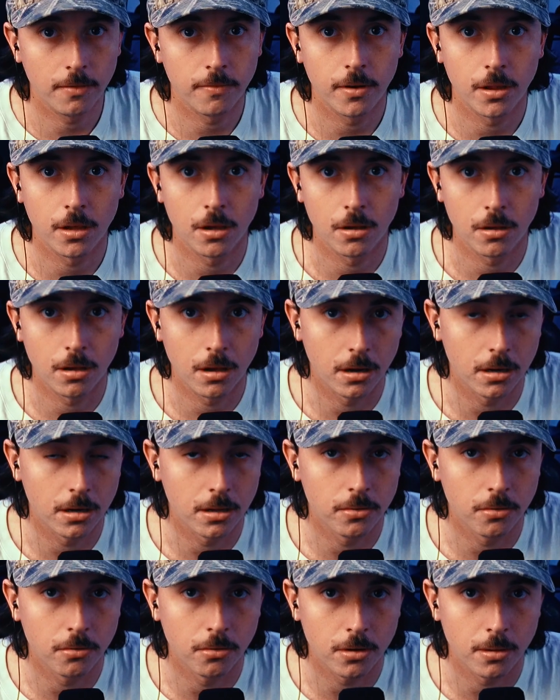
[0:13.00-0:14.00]
video I'm going to
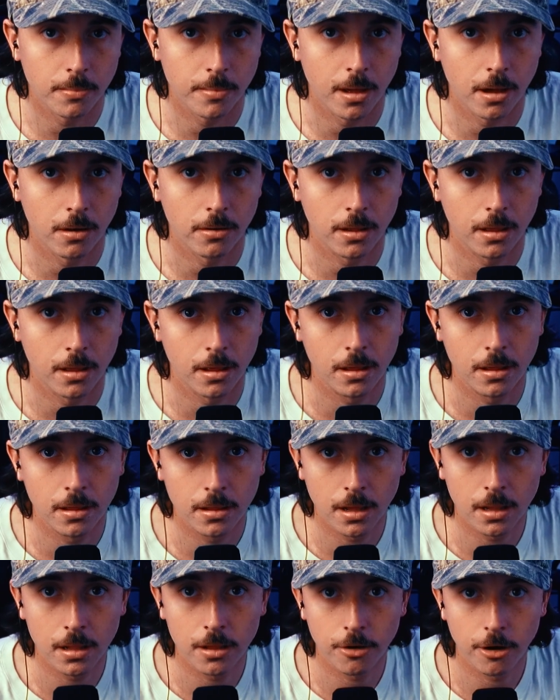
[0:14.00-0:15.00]
talk about a
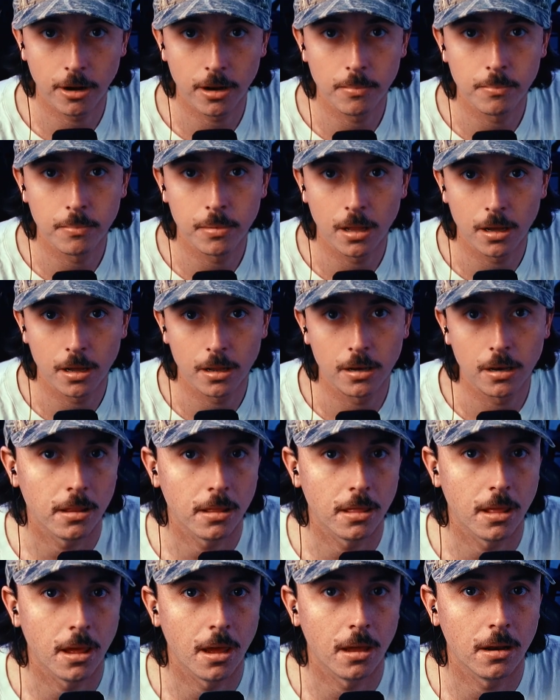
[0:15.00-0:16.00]
color grading plugin
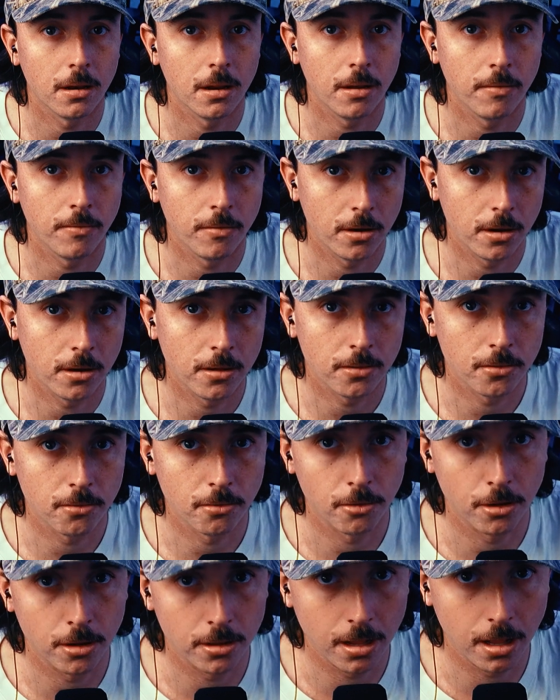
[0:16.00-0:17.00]
that every
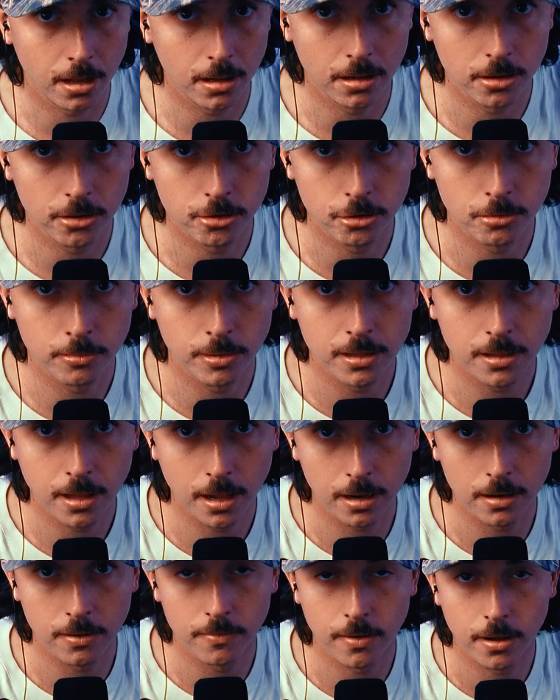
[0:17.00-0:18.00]
storyteller should be
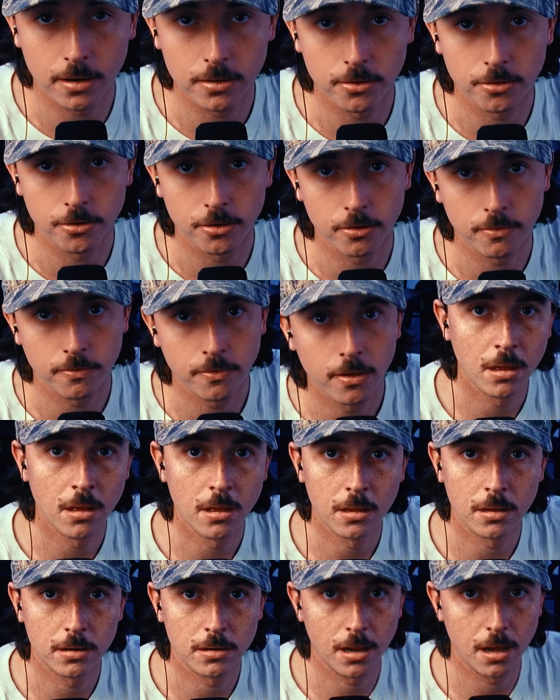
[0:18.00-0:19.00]
taking advantage of.
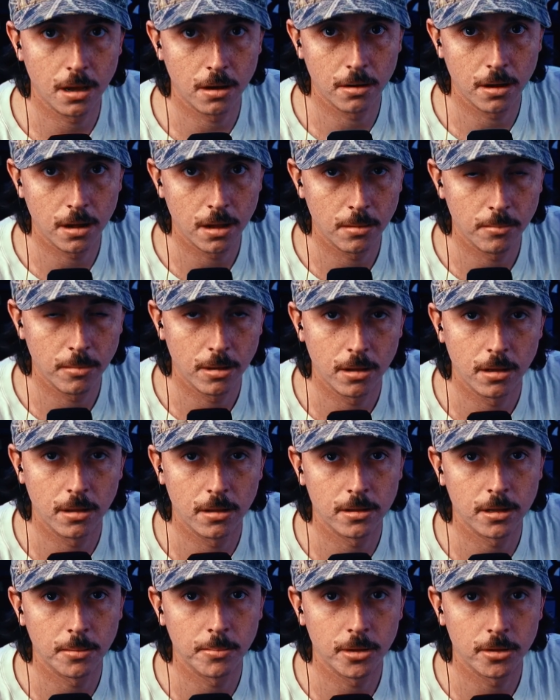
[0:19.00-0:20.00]
Now, I'm a
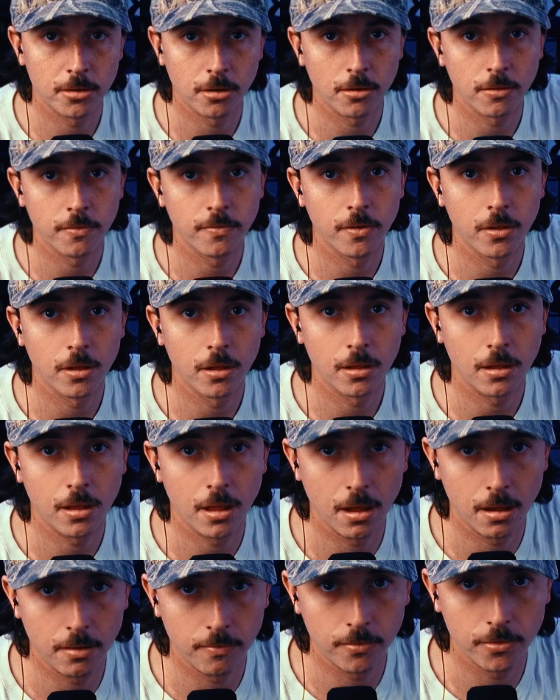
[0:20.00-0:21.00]
cinematographer
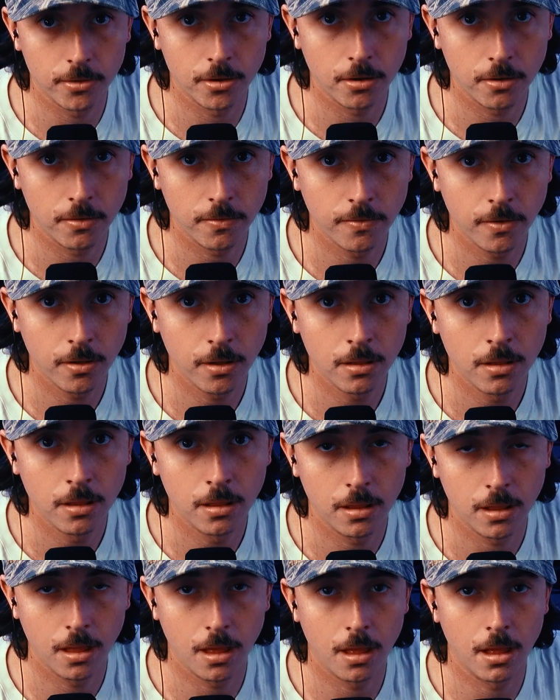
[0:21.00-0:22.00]
and photographer,
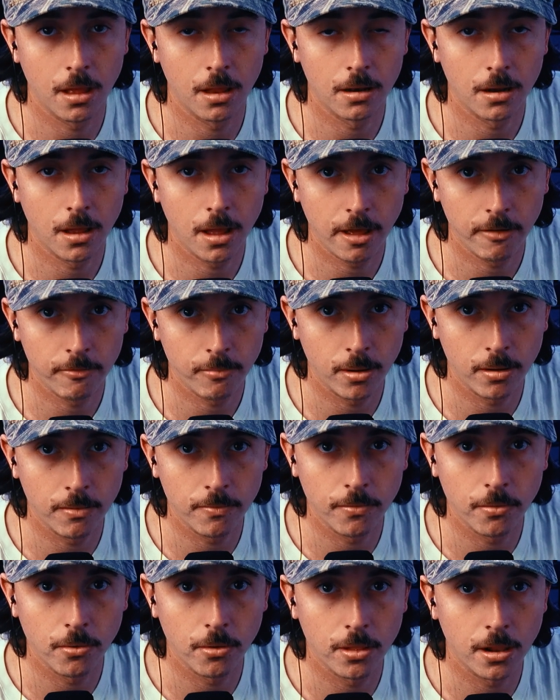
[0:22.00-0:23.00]
and I have been
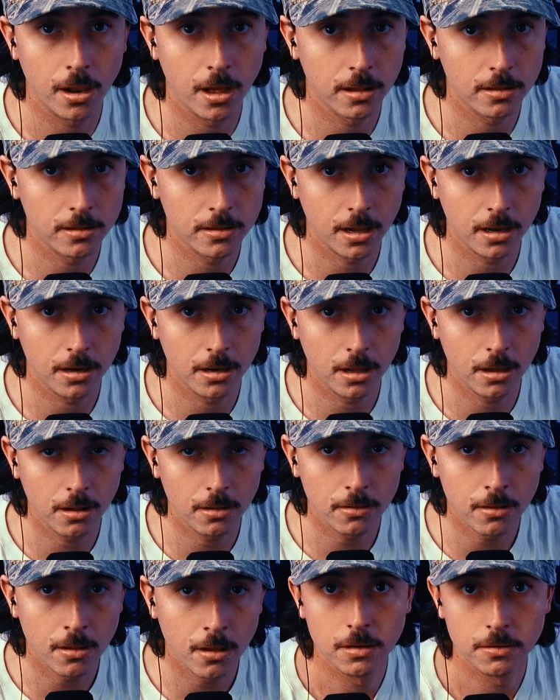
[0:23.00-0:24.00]
for the last 10
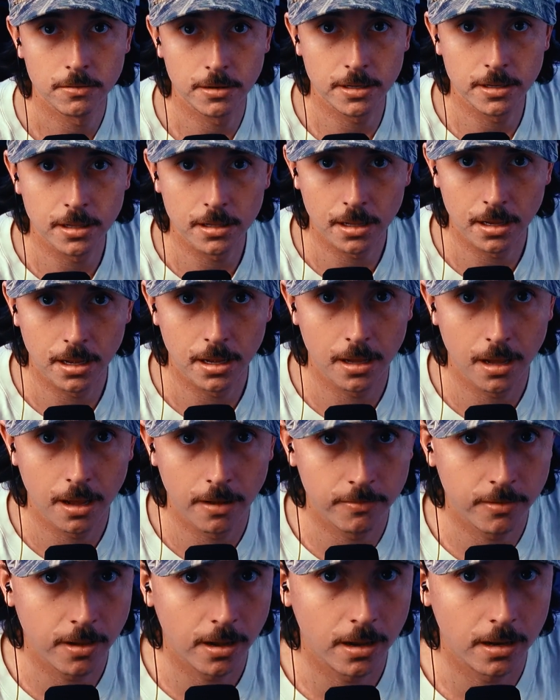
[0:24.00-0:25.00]
years. Recently, I have
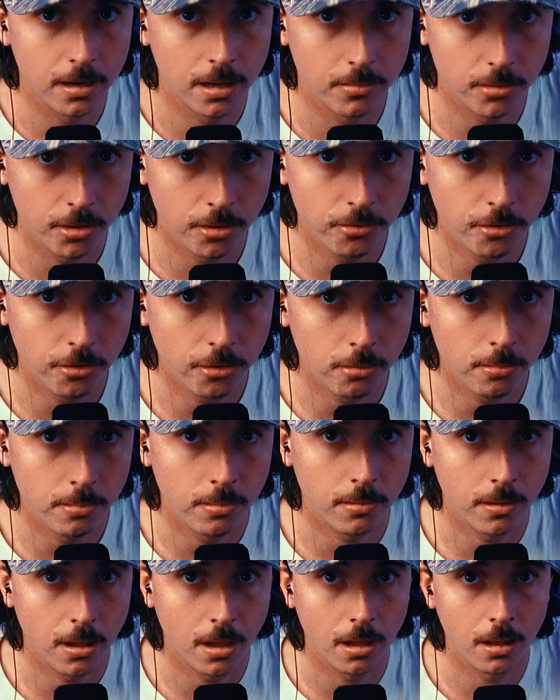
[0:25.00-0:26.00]
taken up YouTube
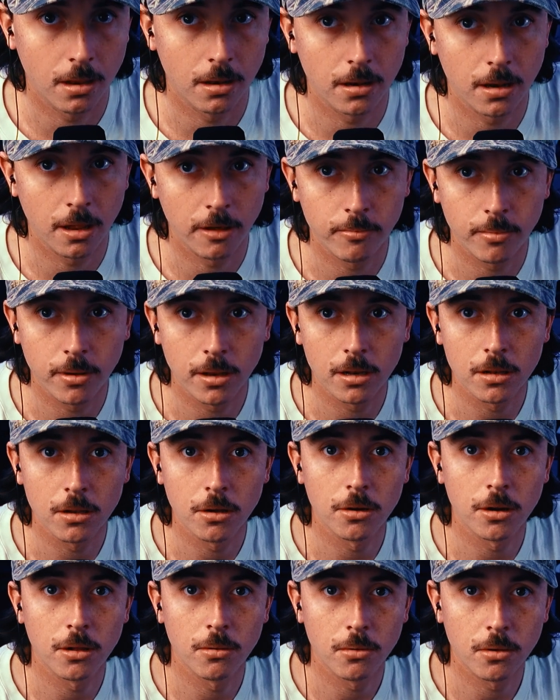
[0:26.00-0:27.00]
and have been
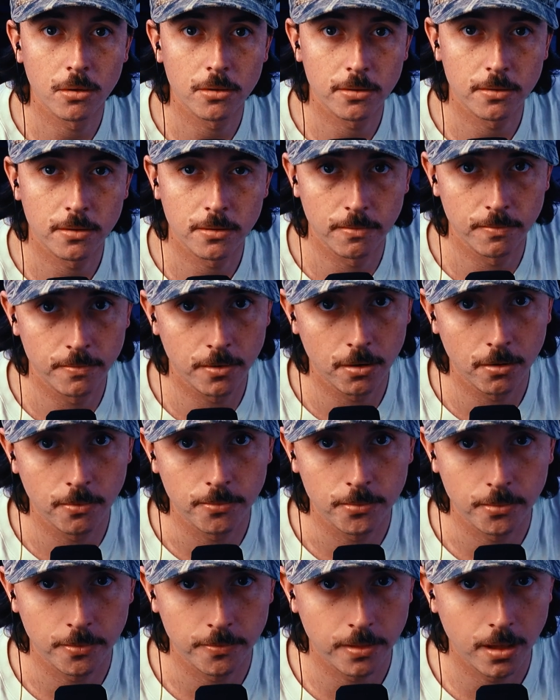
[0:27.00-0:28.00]
learning what's involved
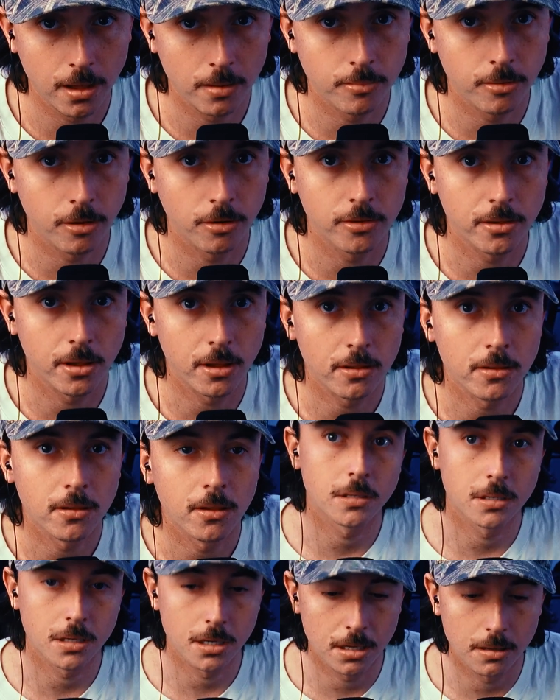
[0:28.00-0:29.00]
with that process.
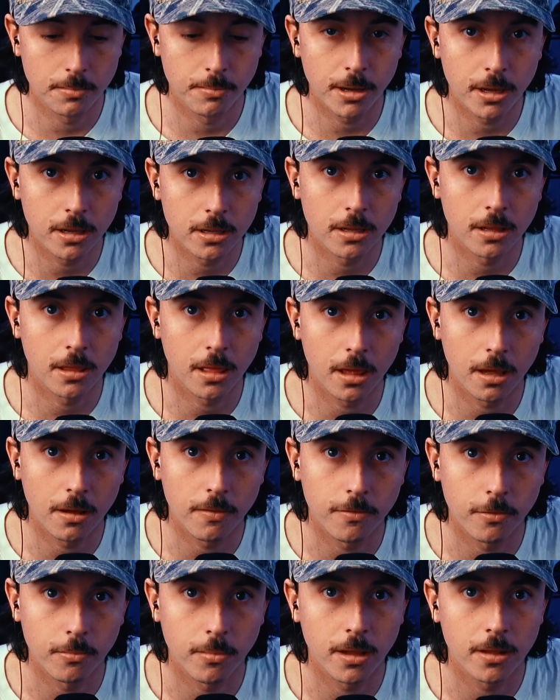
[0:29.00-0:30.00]
The biggest thing
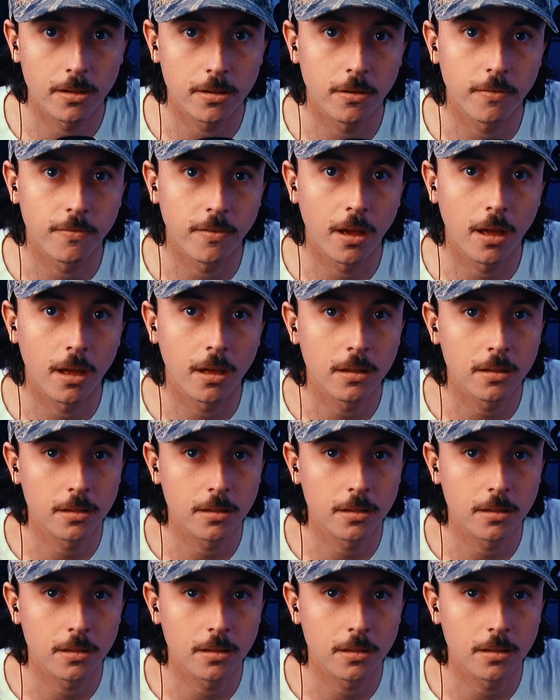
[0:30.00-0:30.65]
for me so far